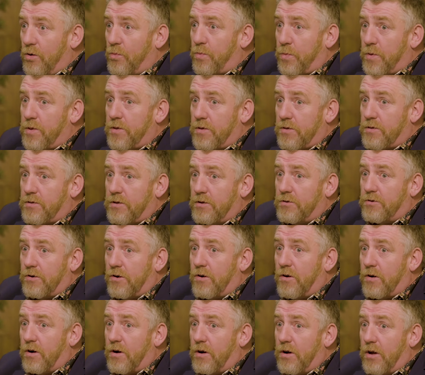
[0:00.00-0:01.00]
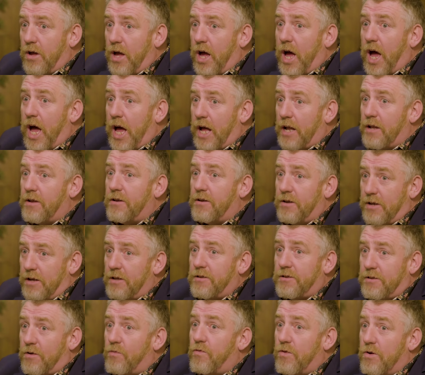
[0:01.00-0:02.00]
opens the door and
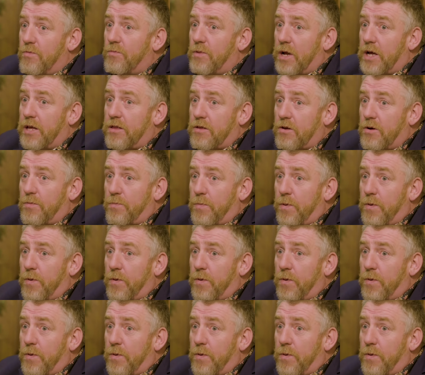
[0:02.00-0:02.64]
the room lights up.